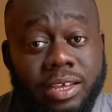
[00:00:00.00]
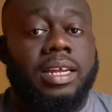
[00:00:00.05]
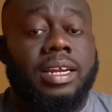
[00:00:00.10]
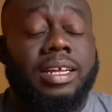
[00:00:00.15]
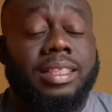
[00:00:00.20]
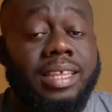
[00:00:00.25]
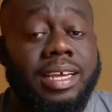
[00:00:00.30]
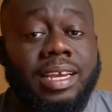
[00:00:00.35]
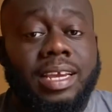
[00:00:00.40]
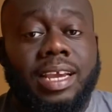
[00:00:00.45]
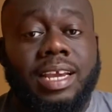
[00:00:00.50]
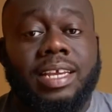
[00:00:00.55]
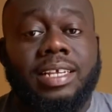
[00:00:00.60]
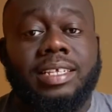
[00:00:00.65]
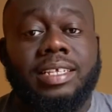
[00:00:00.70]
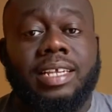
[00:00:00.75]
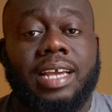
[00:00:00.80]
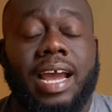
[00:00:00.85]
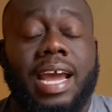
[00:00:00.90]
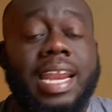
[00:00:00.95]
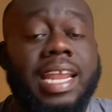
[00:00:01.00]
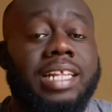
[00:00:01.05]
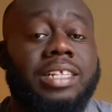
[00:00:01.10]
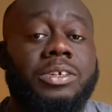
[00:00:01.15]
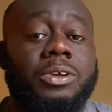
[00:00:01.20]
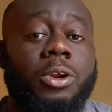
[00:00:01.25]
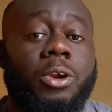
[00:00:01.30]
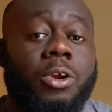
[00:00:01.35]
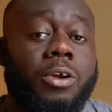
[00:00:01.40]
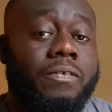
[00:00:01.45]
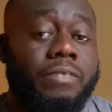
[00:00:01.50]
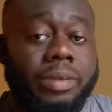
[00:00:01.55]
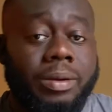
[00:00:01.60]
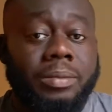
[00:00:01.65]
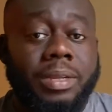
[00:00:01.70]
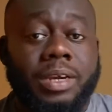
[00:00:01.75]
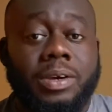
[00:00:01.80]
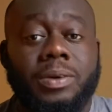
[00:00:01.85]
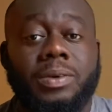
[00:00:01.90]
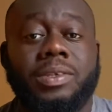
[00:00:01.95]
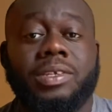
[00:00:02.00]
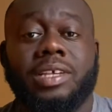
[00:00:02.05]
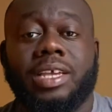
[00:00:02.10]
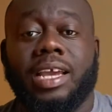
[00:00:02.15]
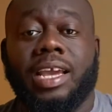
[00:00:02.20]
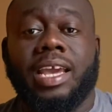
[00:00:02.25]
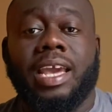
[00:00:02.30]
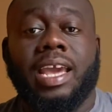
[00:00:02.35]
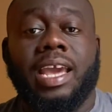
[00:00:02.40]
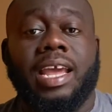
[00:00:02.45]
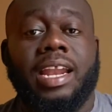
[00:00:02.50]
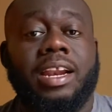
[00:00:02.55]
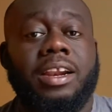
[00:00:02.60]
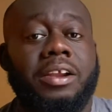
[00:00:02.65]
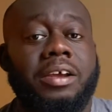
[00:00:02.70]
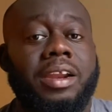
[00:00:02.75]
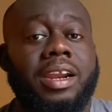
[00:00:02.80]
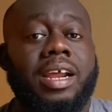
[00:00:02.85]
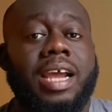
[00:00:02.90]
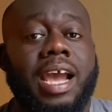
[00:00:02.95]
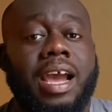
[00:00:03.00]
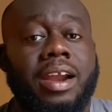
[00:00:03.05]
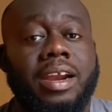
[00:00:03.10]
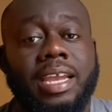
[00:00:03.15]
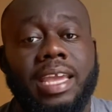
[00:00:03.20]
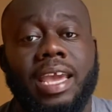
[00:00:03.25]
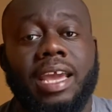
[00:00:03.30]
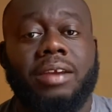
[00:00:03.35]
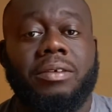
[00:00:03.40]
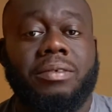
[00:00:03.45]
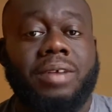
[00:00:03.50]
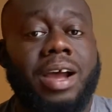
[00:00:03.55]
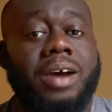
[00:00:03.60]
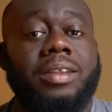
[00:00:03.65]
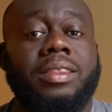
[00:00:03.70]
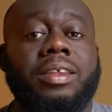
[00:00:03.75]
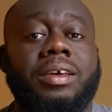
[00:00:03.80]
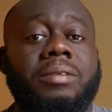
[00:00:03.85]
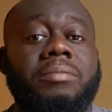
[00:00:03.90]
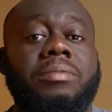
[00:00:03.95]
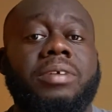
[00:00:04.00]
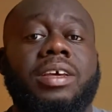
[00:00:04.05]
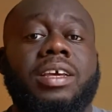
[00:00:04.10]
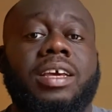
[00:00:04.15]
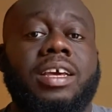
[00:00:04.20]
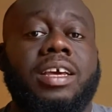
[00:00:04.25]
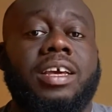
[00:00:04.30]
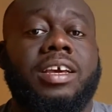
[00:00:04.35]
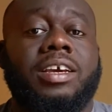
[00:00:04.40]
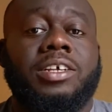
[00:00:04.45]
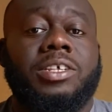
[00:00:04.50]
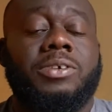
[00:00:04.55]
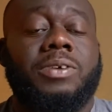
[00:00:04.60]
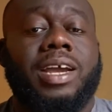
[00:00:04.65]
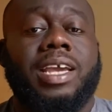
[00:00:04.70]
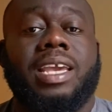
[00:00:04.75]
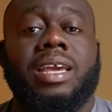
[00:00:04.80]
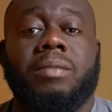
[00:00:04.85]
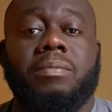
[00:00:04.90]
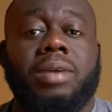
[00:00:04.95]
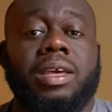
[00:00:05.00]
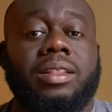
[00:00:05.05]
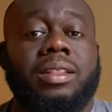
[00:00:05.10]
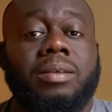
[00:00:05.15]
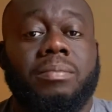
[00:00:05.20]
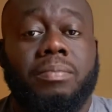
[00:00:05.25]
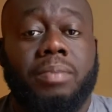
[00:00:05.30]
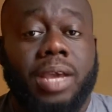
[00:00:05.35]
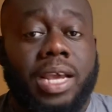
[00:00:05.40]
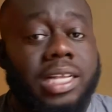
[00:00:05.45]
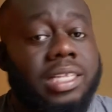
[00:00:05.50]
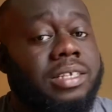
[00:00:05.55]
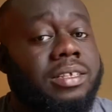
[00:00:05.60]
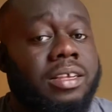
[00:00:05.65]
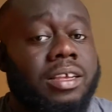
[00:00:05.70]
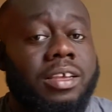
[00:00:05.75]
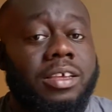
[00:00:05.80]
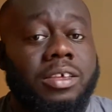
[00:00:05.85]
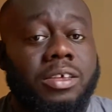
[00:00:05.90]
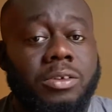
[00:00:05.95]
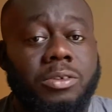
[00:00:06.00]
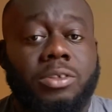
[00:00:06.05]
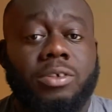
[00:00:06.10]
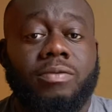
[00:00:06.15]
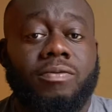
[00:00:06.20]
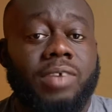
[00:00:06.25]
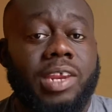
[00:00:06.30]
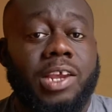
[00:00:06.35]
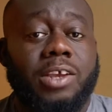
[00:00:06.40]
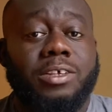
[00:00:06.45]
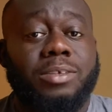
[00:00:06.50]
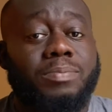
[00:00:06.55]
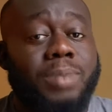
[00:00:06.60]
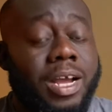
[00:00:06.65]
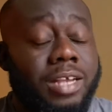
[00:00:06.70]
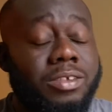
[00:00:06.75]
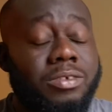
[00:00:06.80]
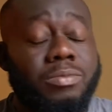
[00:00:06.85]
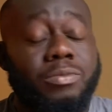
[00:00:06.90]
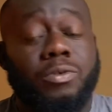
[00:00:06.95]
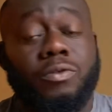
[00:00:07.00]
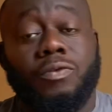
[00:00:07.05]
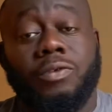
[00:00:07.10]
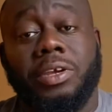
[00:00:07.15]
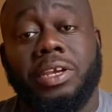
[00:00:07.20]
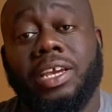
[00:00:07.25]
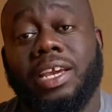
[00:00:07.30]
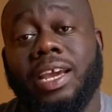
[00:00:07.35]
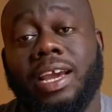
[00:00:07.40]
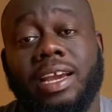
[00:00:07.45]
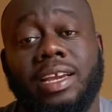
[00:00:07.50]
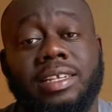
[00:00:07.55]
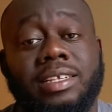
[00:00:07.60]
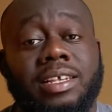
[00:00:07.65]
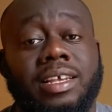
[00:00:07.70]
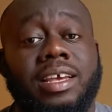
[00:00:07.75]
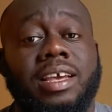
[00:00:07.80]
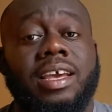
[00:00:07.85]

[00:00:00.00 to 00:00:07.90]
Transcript: The thing is, I need to learn from those and learn how to get around them so I can make the best YouTube videos possible for you guys.